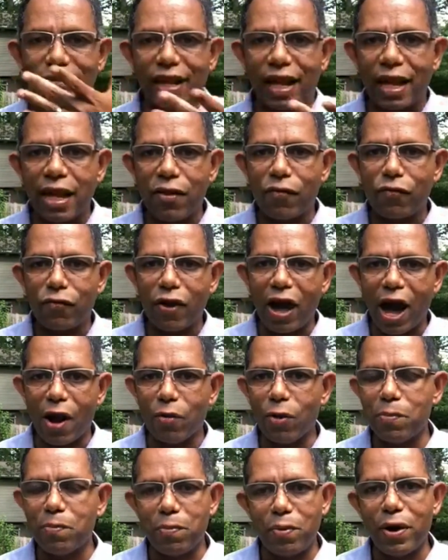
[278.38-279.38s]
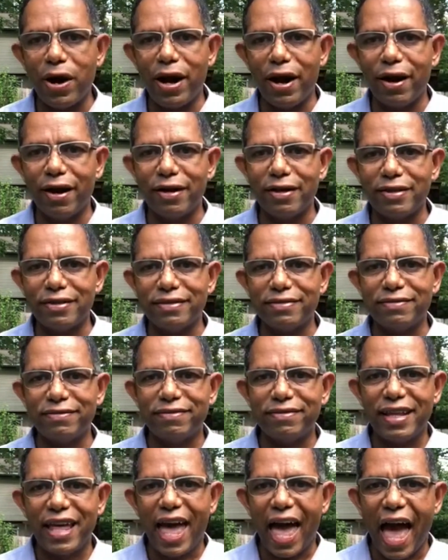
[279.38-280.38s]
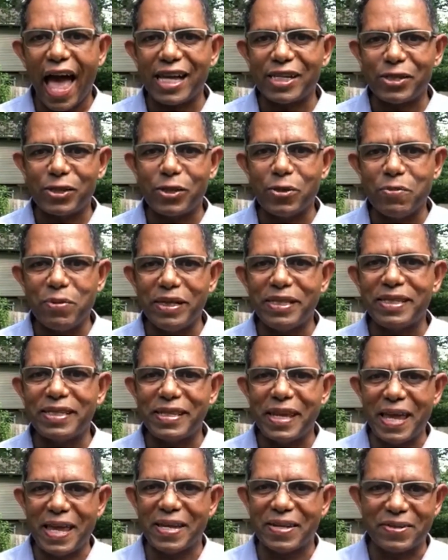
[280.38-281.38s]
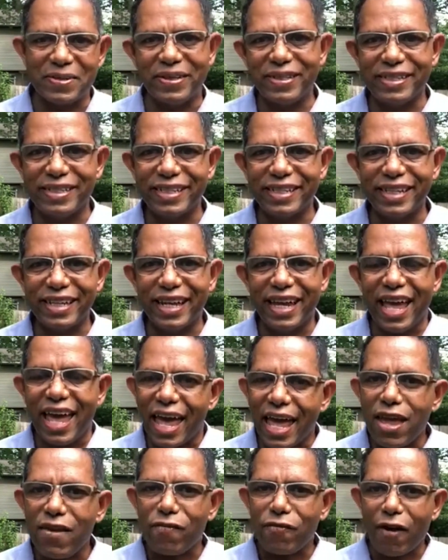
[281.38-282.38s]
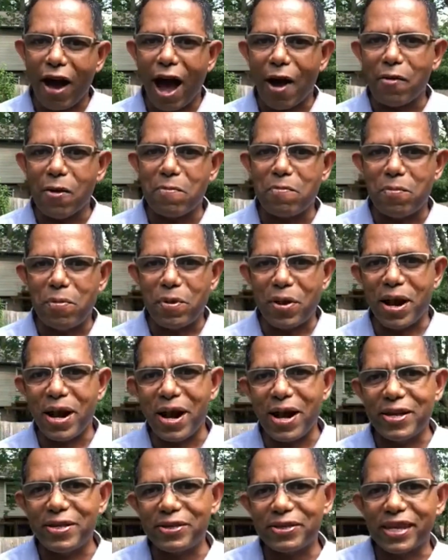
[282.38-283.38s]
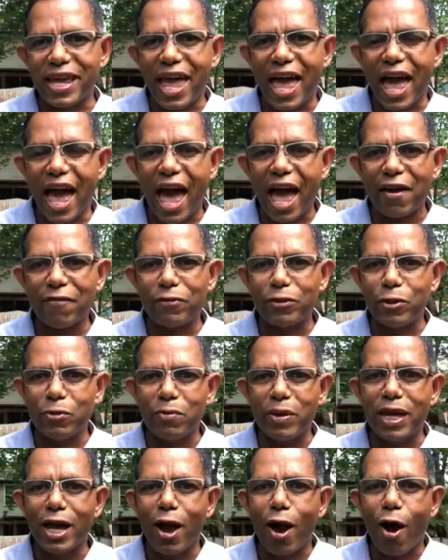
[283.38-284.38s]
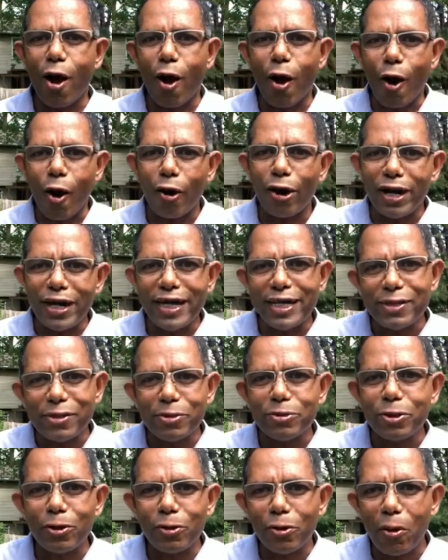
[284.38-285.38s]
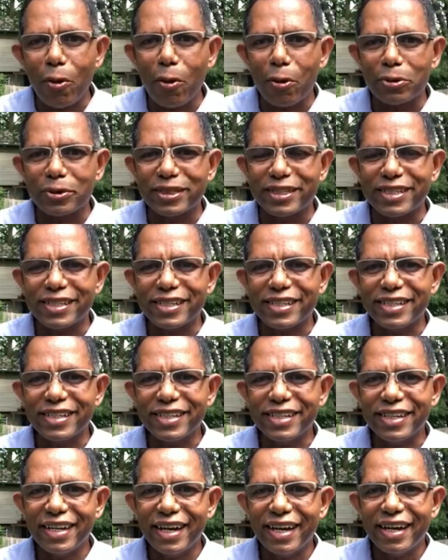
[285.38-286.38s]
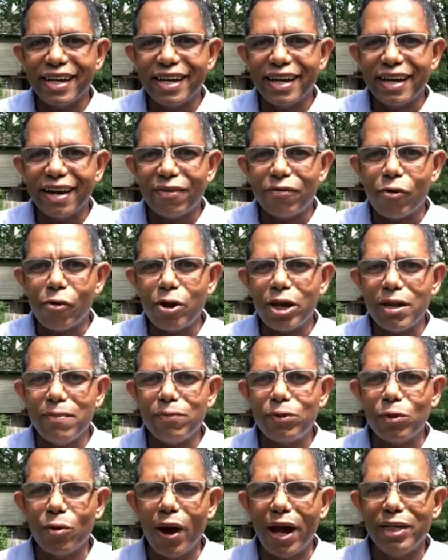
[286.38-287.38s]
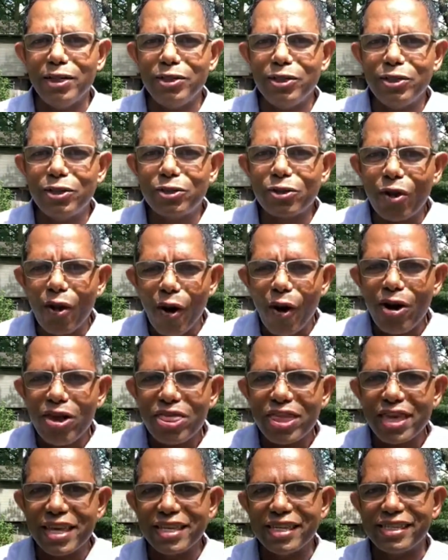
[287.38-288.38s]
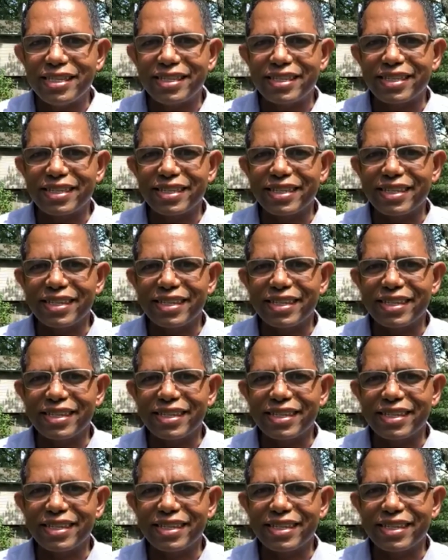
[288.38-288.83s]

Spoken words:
If our prayer has to be sacred, if our prayers have to be holy to the Lord, for Him to enjoy these